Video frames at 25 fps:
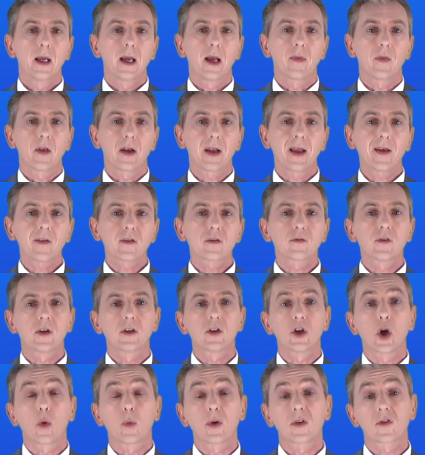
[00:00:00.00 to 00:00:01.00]
In the last
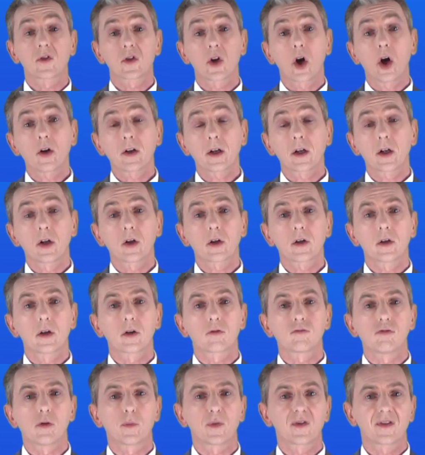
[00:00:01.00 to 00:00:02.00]
video, we started looking
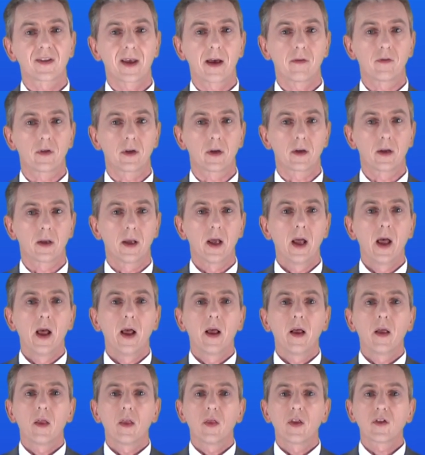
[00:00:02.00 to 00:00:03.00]
at group 7.
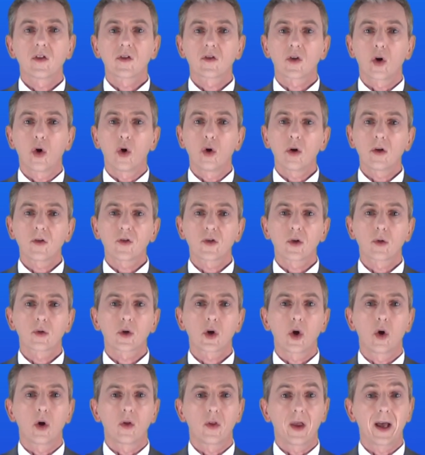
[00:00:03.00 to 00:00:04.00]
This is also
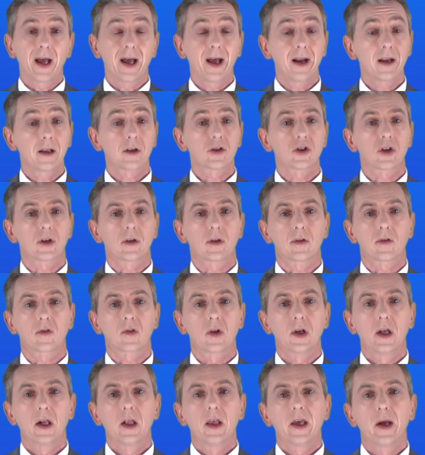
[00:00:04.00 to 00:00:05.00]
called the
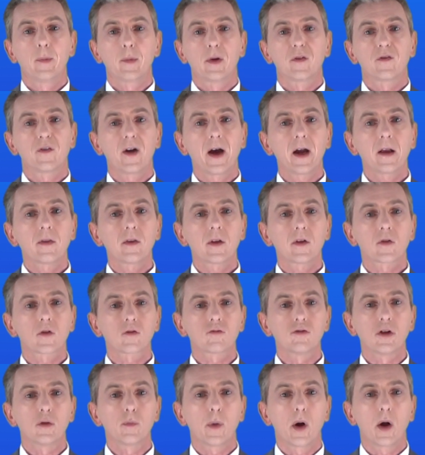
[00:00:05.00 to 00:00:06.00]
halogens, and we find this
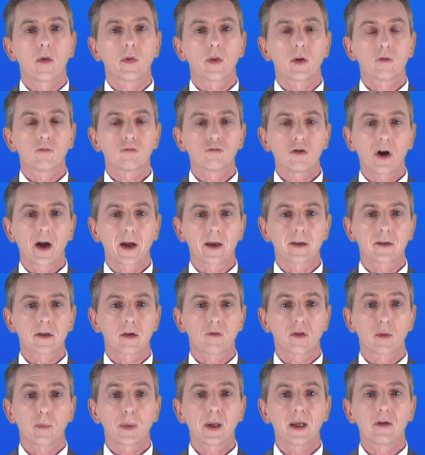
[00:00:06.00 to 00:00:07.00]
group on the right
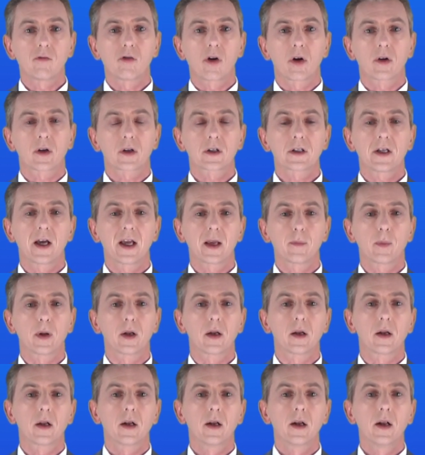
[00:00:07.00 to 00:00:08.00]
of the periodic
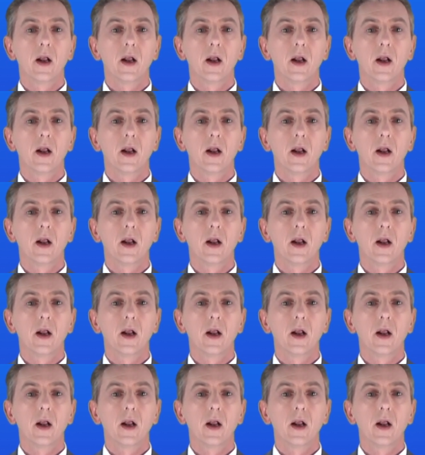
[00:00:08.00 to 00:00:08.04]
table.